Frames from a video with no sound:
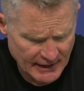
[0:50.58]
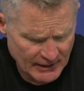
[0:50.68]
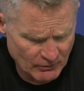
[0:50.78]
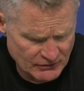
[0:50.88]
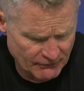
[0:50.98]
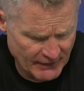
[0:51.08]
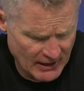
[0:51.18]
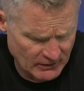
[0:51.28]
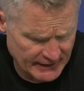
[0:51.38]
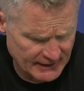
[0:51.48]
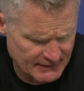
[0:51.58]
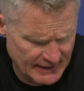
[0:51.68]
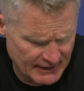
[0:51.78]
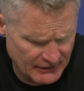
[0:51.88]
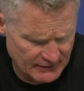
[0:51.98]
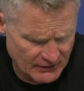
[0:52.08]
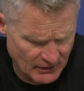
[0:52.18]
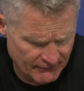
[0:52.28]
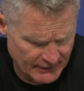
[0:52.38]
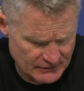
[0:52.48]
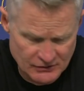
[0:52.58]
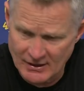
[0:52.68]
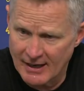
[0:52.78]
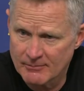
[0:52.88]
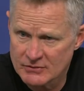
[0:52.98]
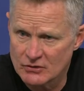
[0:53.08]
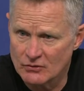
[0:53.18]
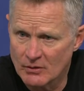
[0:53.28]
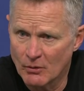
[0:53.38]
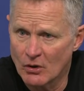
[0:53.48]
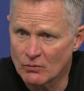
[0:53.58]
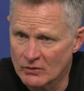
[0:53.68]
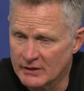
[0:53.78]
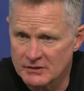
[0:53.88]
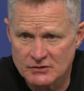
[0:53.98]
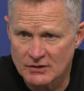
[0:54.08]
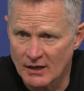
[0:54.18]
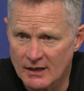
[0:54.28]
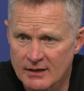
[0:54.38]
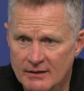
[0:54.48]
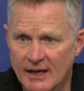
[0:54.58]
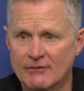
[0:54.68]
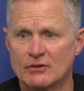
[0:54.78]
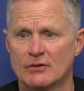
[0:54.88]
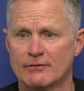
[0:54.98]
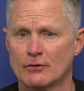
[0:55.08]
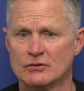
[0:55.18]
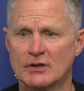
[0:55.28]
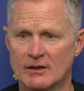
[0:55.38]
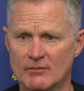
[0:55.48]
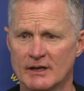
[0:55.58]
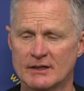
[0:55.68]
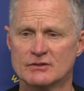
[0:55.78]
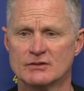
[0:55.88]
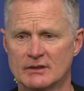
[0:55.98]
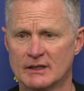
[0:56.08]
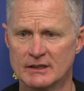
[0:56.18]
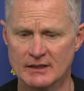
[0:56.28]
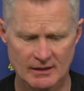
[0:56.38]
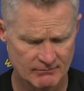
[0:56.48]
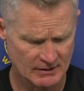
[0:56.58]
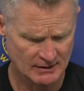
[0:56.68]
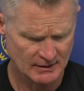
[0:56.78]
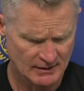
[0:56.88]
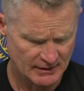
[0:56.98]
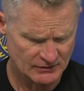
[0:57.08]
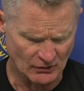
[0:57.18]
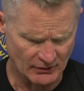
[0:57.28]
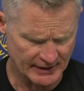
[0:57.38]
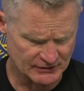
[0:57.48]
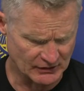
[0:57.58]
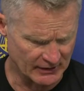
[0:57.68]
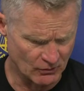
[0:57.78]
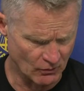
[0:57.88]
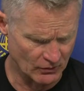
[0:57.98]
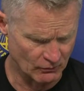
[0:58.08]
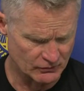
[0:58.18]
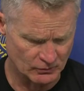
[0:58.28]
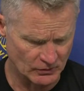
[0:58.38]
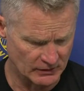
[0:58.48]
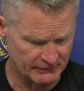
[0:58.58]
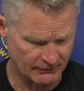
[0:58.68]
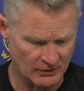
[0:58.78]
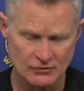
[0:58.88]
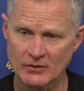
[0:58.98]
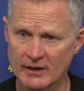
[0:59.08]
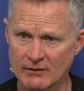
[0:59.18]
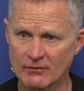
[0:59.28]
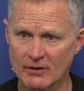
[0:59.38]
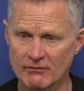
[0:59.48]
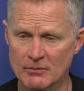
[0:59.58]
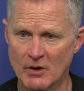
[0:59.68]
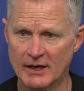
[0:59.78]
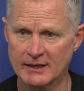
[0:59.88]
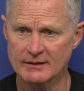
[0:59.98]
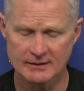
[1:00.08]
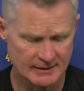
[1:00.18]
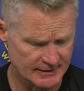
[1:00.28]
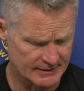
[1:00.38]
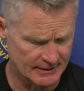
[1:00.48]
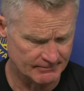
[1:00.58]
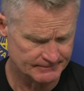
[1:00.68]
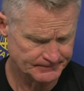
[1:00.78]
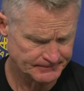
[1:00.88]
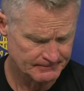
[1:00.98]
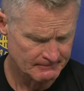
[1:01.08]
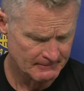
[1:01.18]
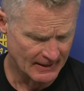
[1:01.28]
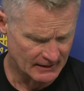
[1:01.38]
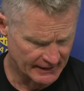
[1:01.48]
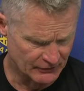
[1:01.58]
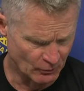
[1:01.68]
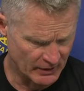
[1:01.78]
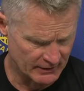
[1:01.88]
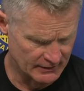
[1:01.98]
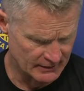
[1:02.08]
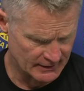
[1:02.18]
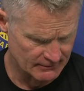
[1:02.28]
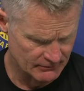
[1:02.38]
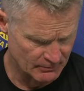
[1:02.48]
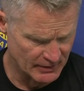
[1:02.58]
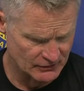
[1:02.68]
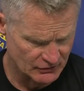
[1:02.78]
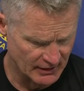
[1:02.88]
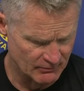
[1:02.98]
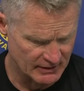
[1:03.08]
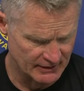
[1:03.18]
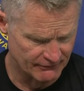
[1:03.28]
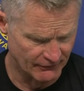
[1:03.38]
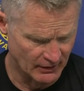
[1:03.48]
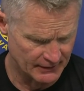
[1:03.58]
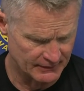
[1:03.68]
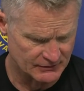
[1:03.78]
it was the fouling, and then I think the offense stopped too. The ball really stuck after the first eight minutes, and uh, so that second quarter was really frustrating for everybody. And um, I like the way the uh, the bench came in and fought in the